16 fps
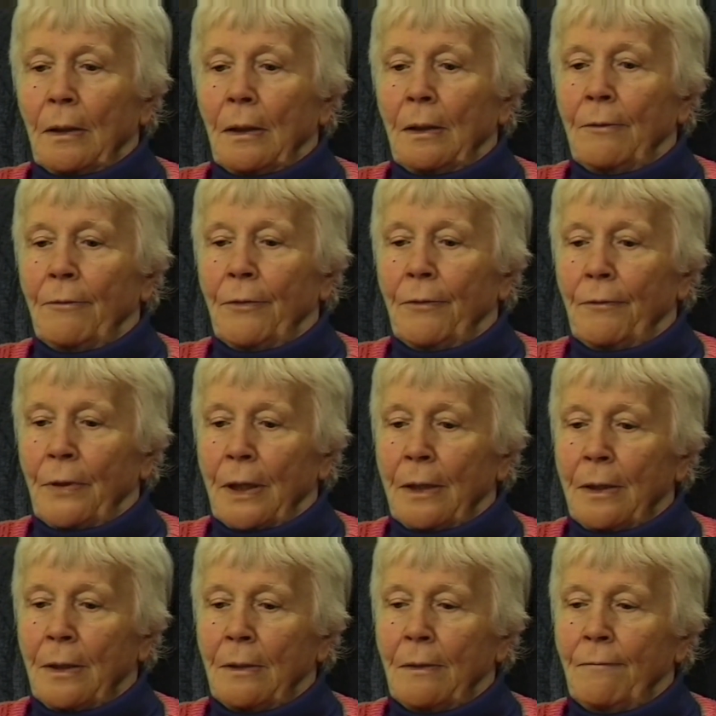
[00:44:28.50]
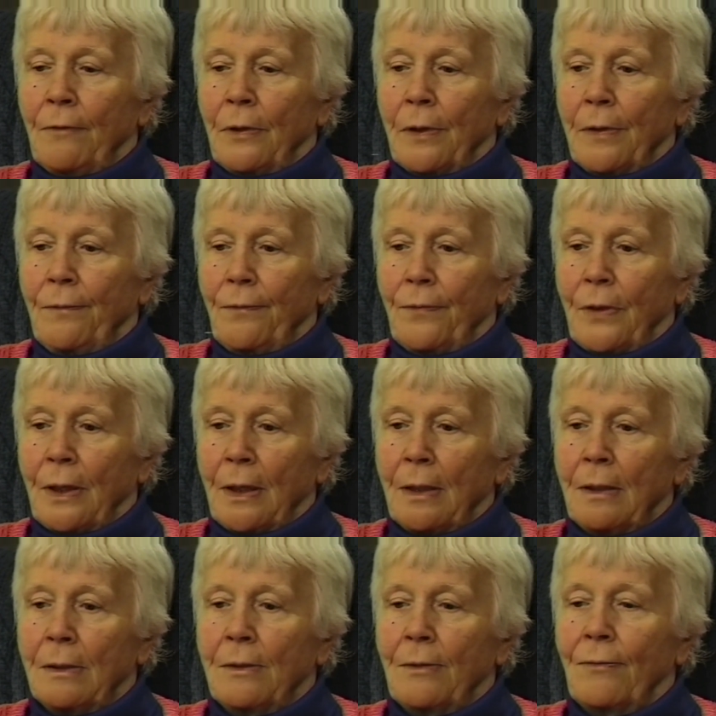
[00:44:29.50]
And we went and we lived there.
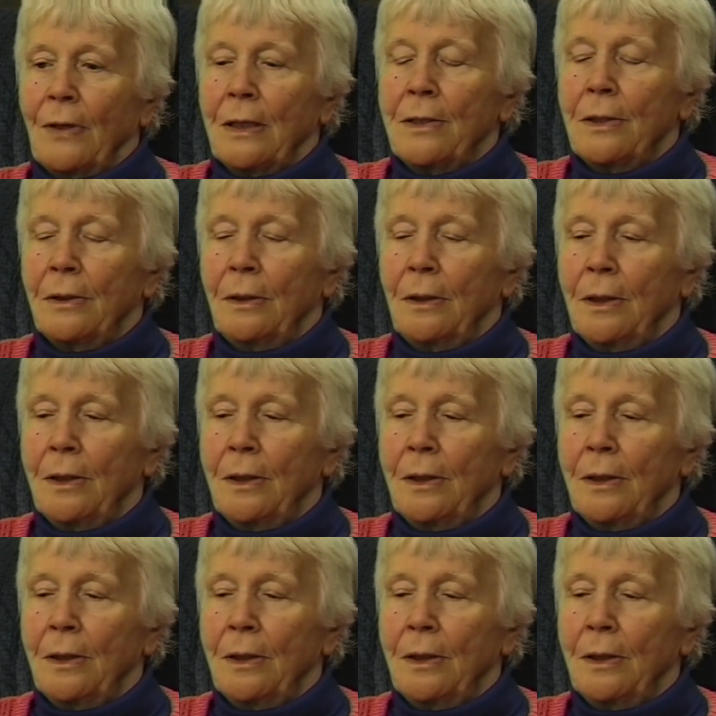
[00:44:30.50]
This was